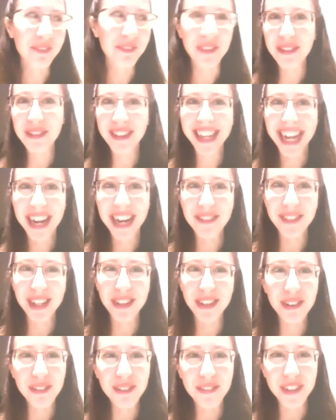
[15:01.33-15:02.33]
But we have an
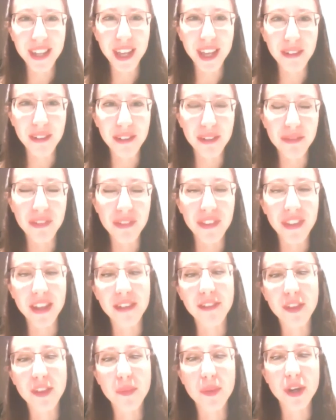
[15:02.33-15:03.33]
author note, obviously,
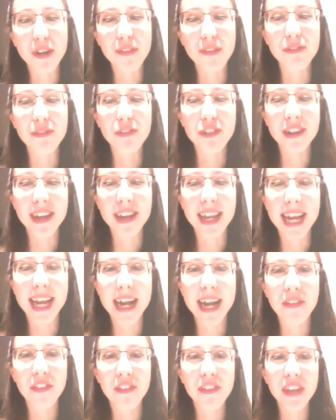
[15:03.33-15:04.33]
in the book from
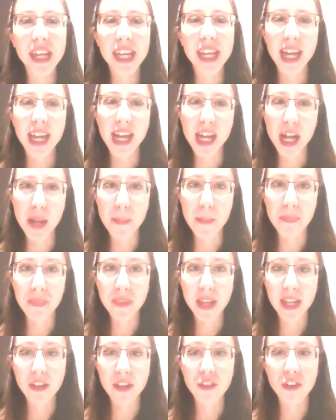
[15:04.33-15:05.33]
Juliette.
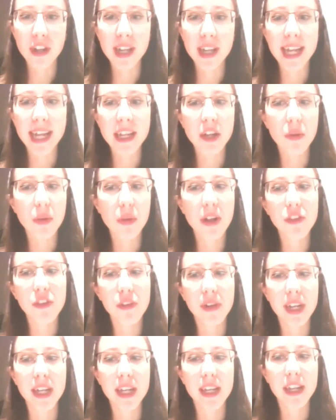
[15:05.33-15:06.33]
And Juliette, you're
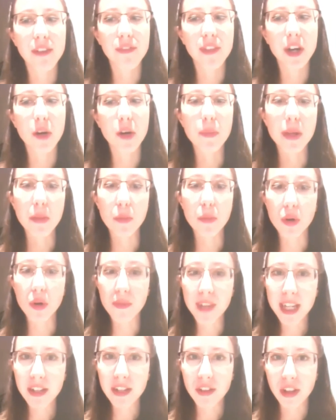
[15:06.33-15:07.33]
wondering if there'll be more
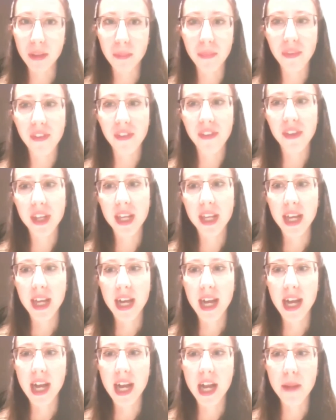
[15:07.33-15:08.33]
victims
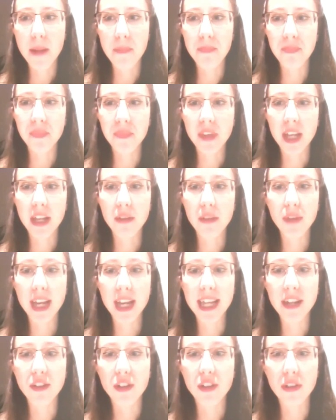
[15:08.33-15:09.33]
in
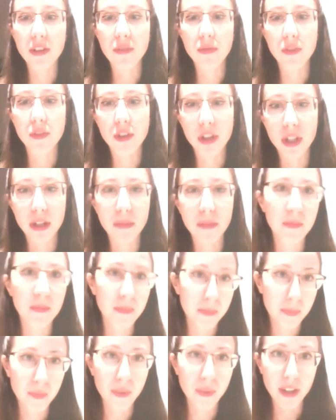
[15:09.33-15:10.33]
relation to
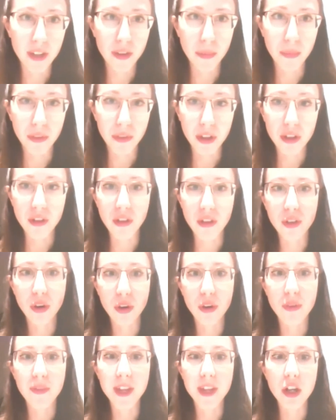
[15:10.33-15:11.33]
victims such as
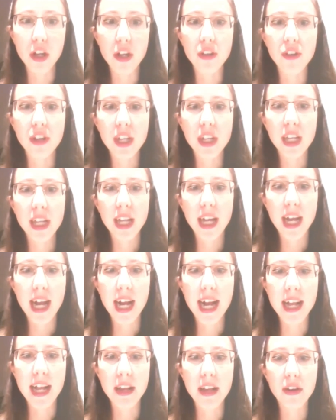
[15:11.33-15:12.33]
Dorothy Good.
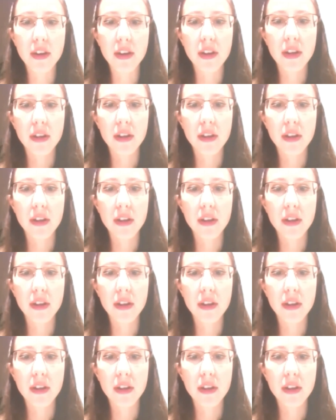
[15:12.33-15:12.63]
And